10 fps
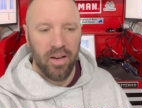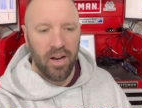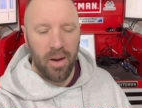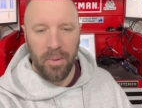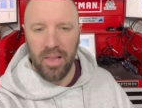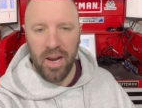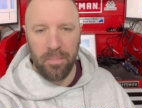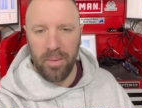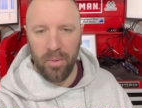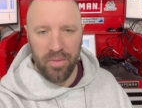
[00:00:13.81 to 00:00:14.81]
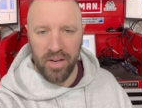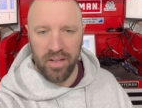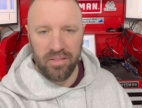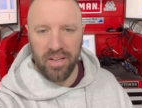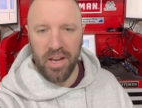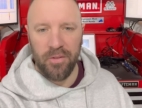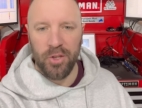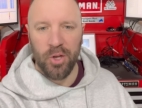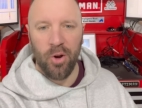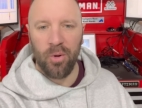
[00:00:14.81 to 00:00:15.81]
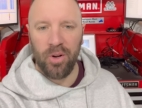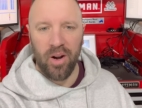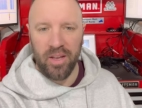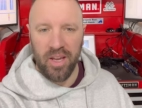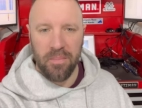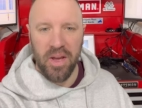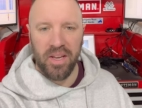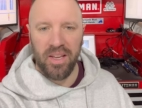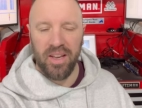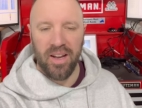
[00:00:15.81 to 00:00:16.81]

A lot of people think it's kind of a joke or a gimmick.